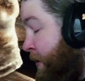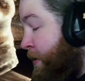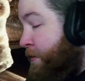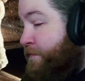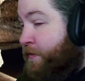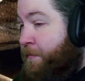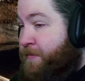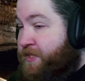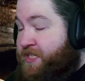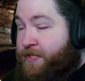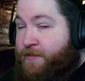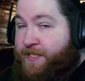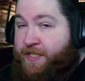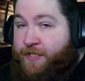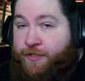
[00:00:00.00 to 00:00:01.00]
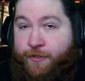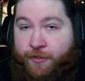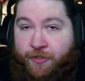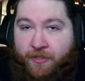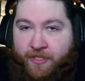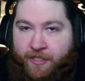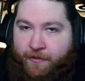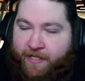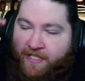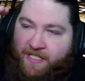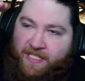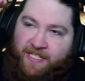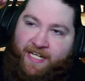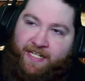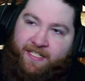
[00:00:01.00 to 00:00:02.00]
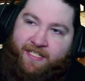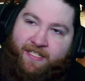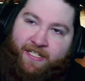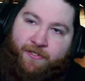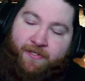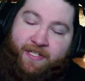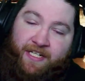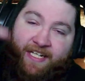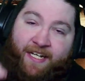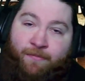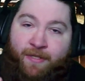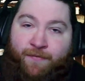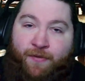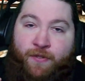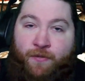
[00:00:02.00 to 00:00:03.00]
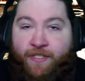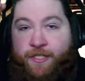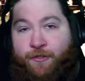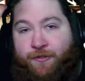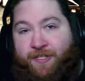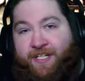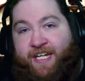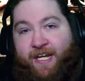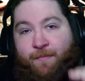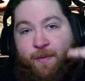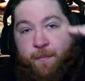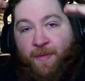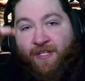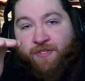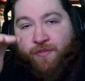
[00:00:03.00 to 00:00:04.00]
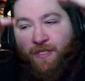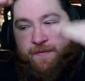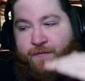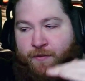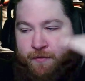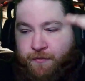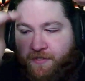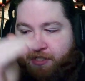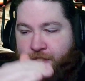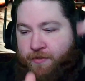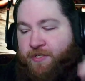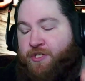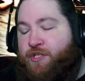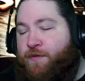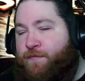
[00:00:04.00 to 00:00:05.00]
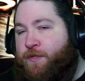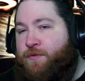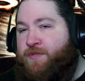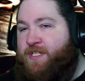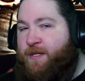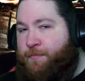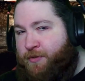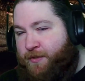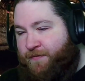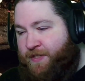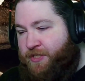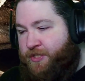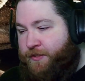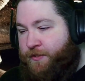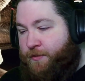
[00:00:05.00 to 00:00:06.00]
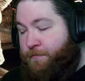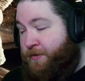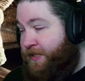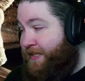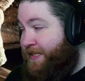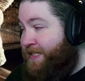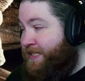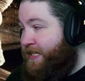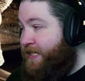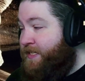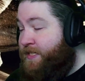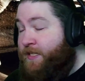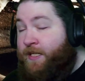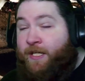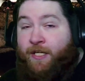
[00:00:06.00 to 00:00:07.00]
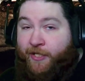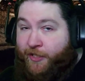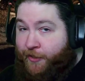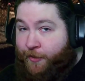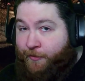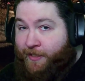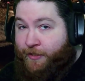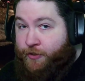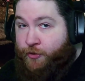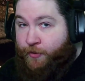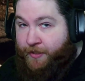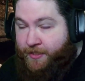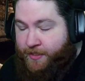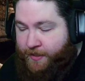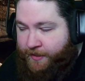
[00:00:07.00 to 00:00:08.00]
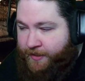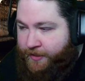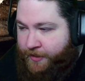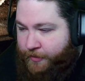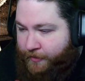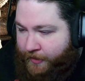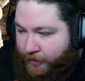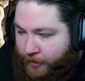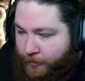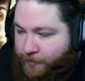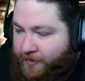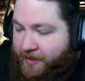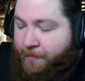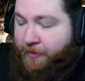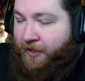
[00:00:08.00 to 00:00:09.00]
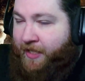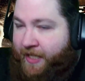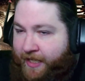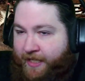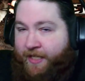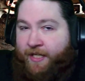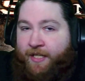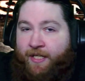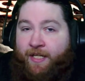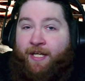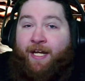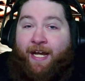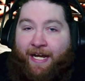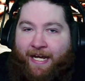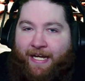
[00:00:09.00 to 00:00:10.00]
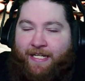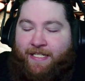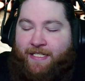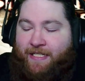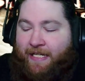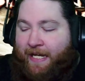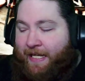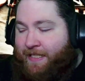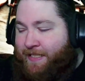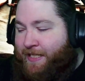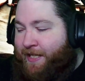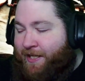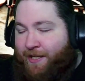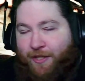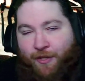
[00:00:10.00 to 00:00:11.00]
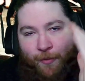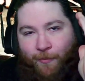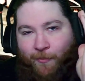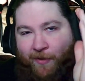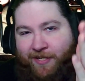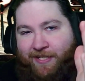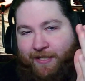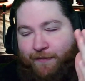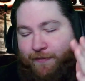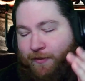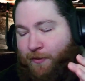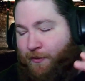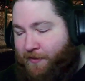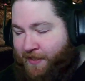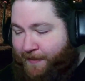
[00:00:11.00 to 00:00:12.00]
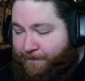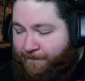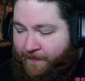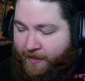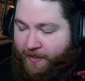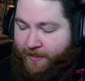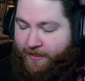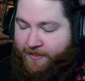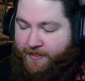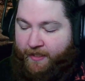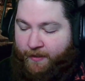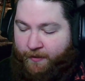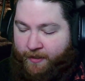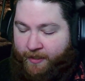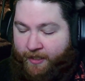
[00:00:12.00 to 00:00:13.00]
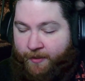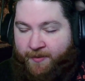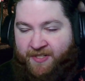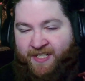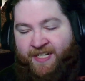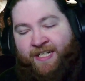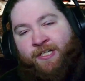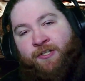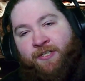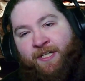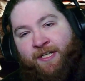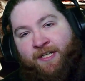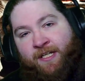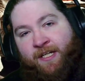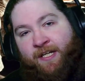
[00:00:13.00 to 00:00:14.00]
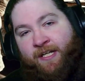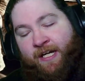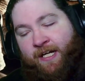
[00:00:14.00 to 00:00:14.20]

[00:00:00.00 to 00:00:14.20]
from the series, because usually you can set either the game difficulty or the game and puzzle difficulty. You can shift those separate of each other, but in this case, you don't get a choice. You can only play as the one difficulty. So we did get the good ending.